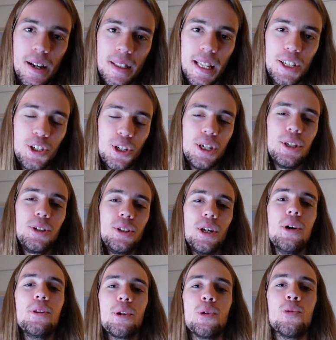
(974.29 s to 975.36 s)
that she's
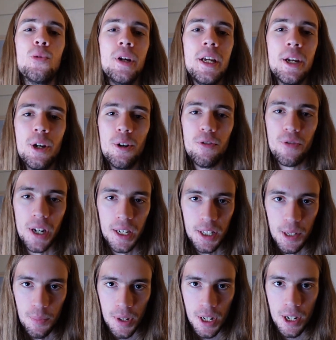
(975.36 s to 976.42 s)
still the real
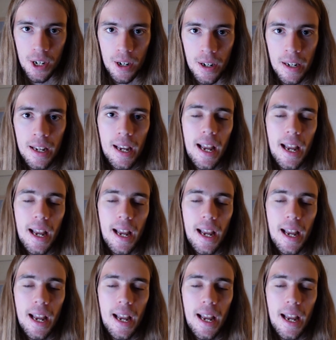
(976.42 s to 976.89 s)
victim here,